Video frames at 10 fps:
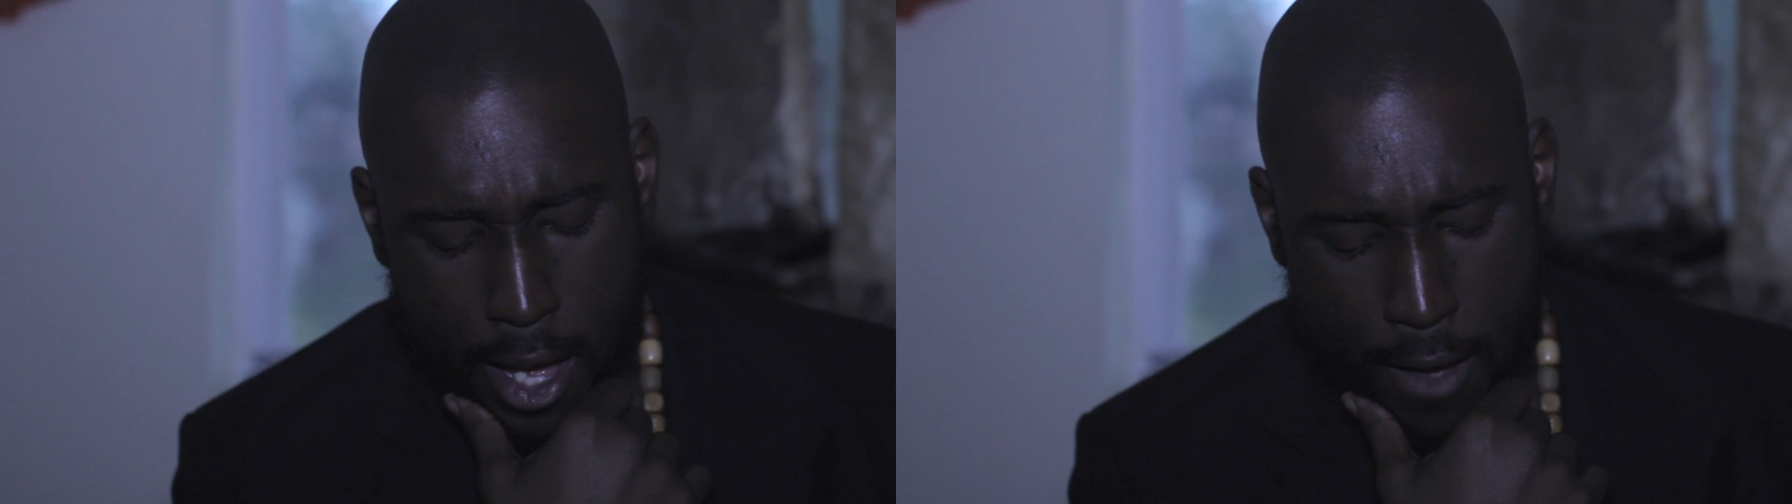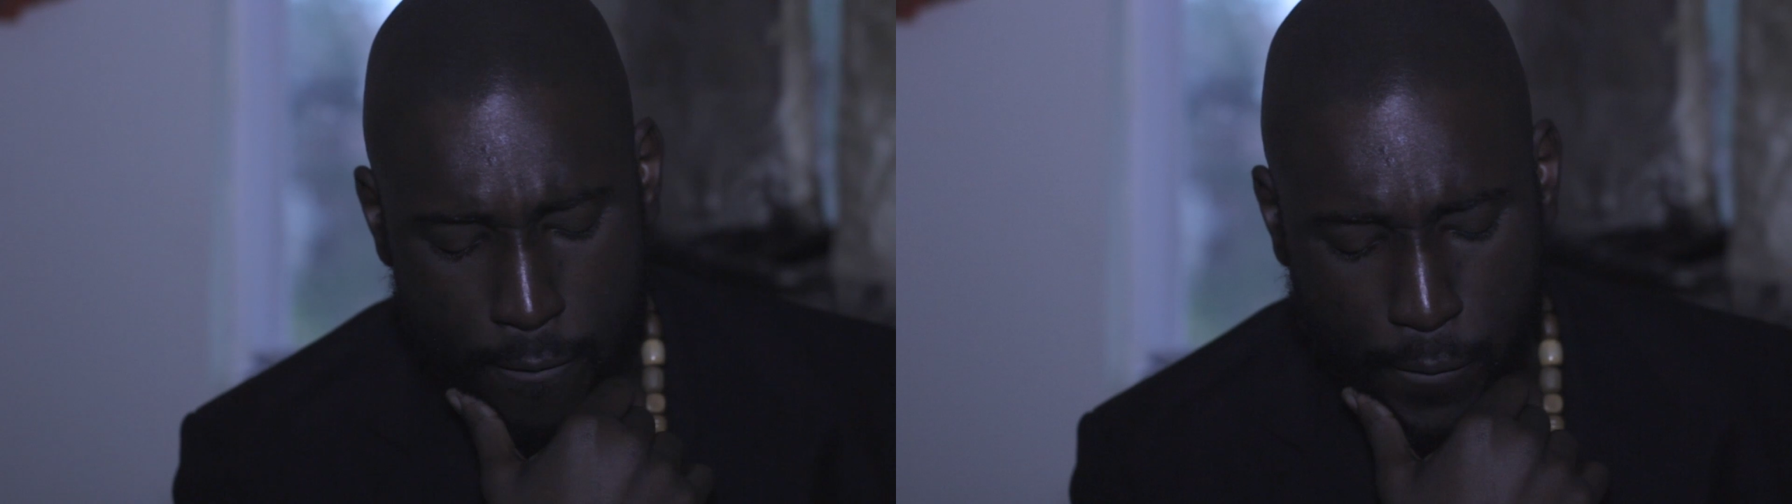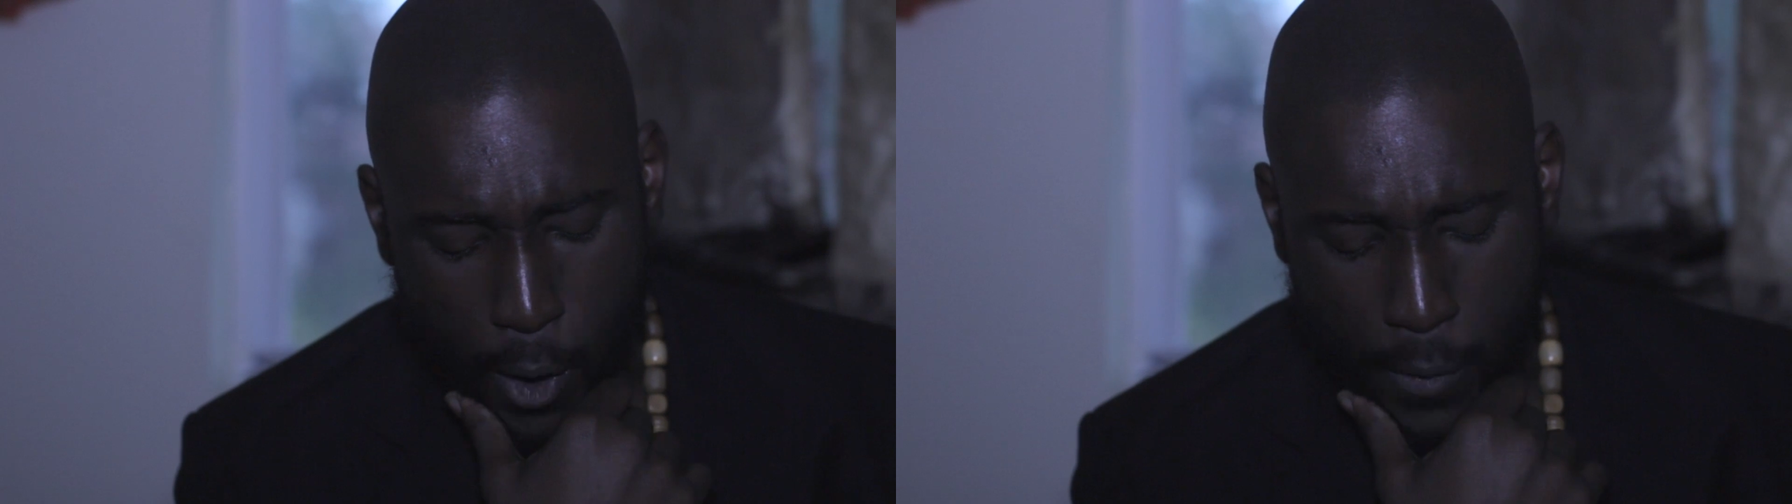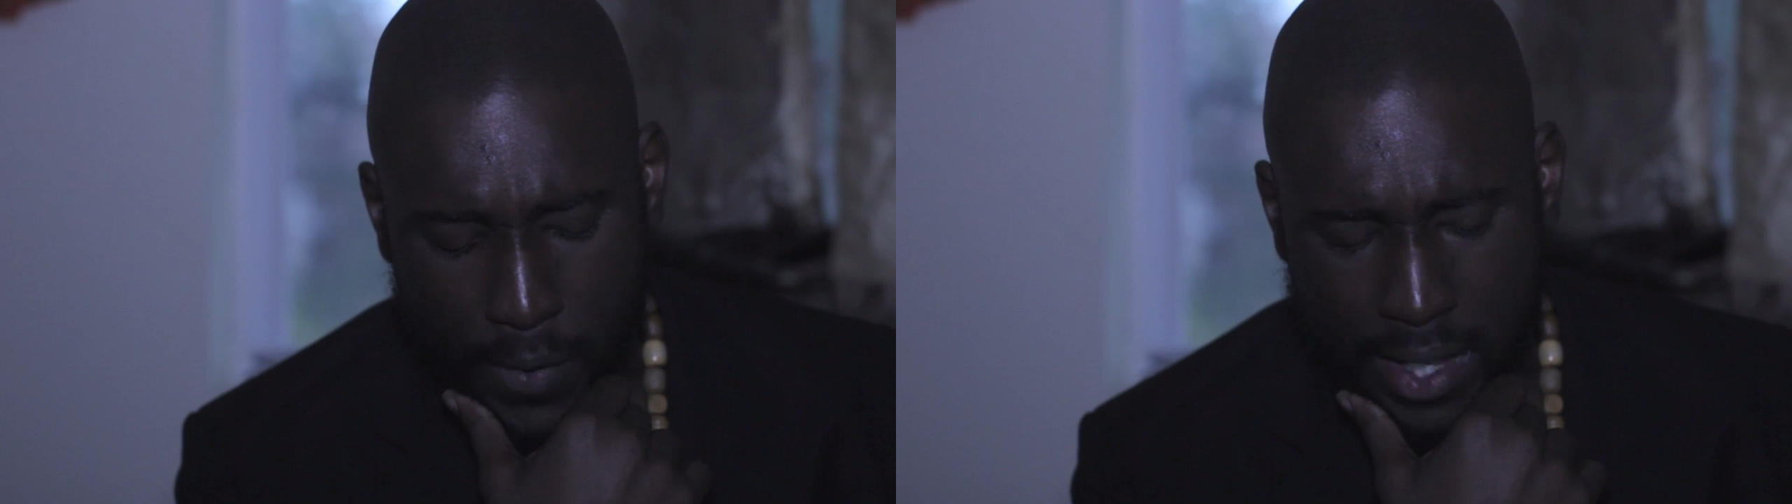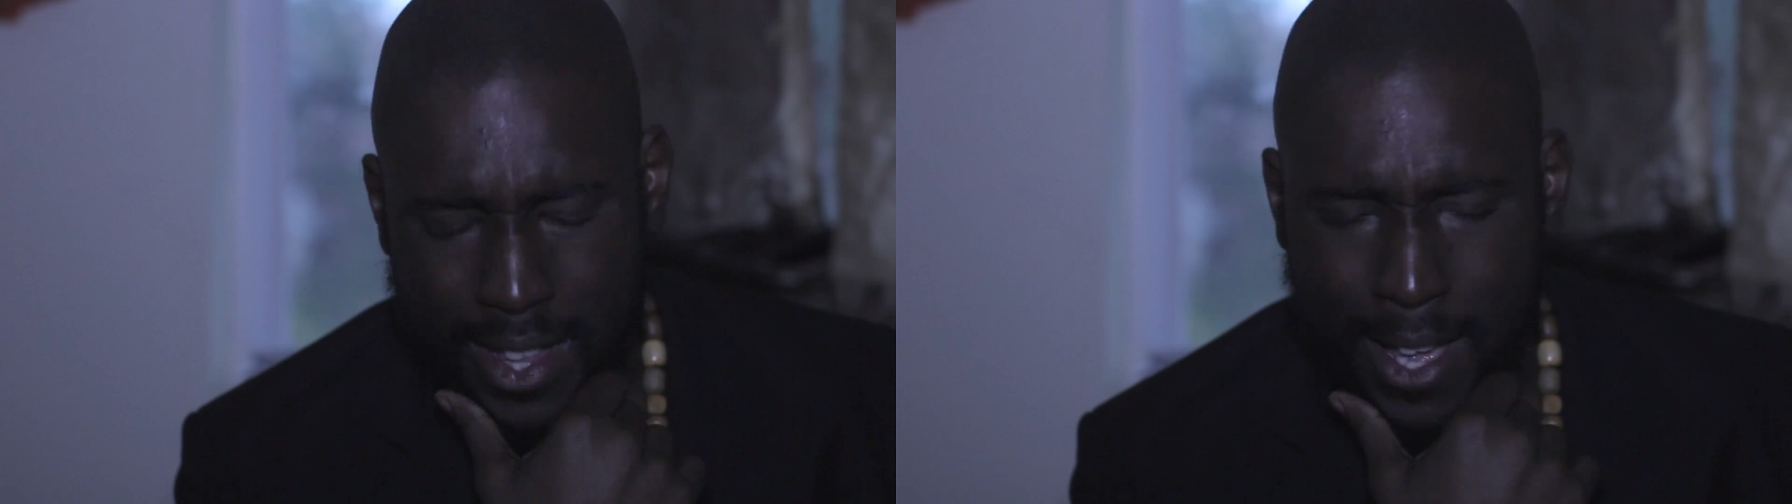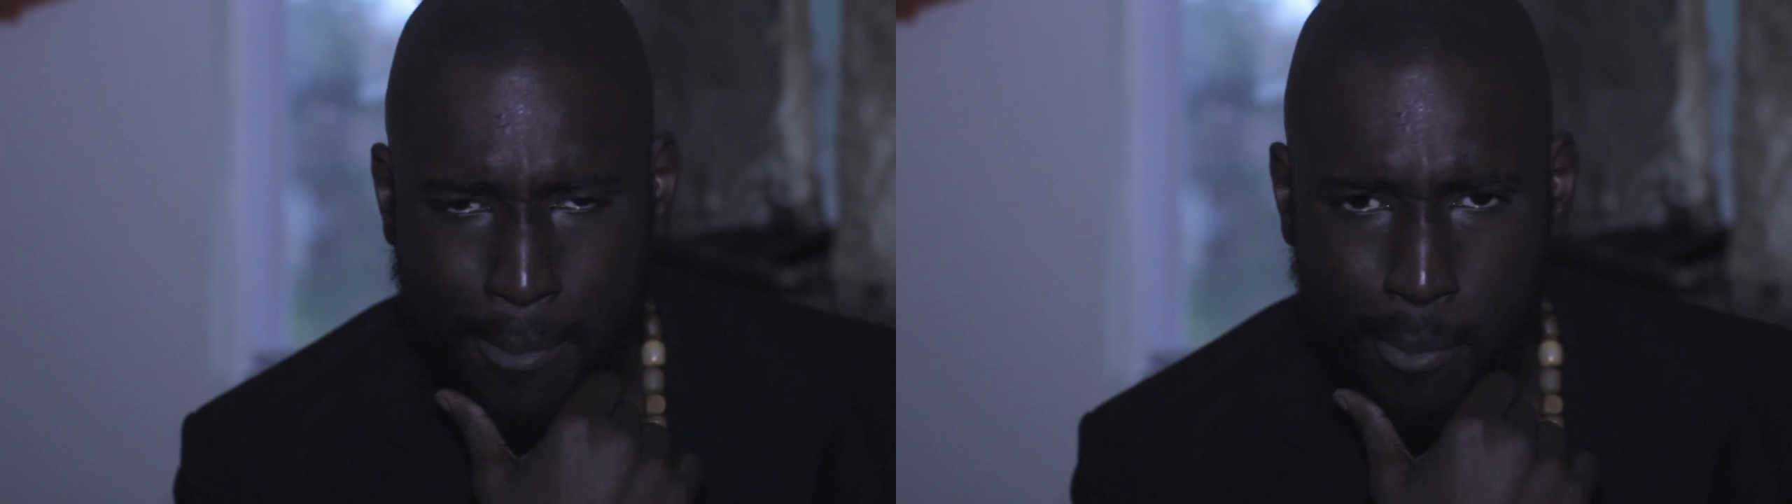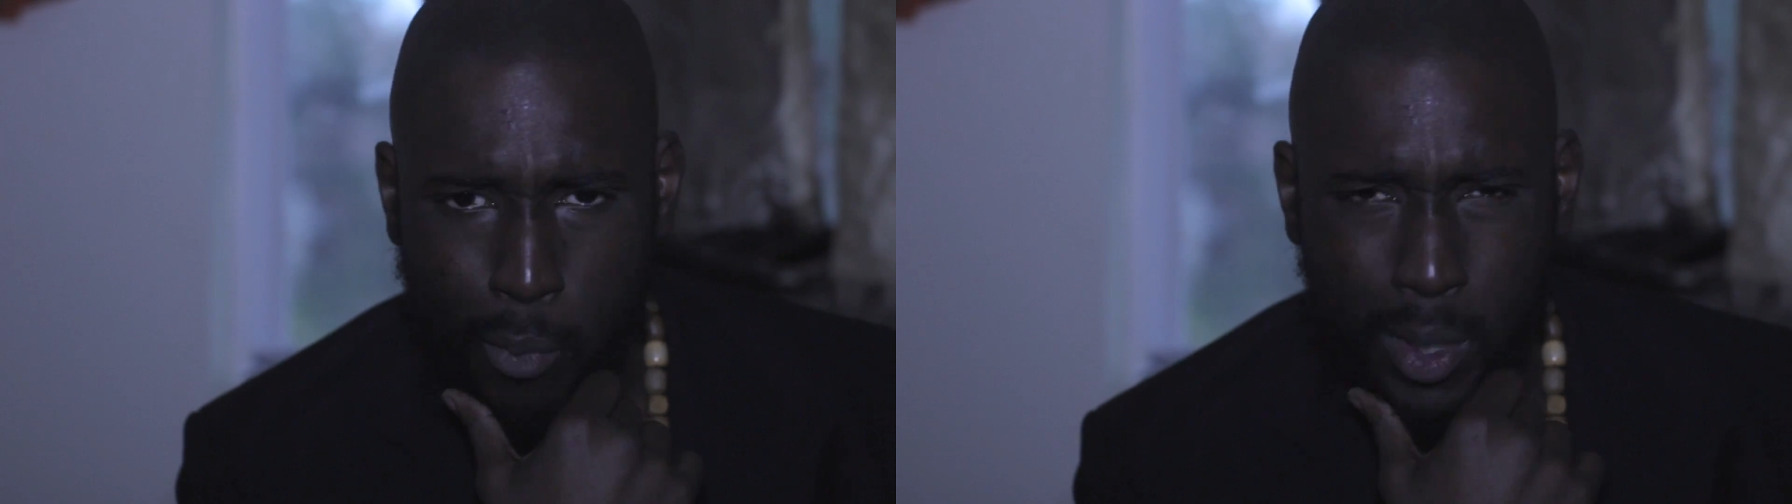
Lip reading: involving them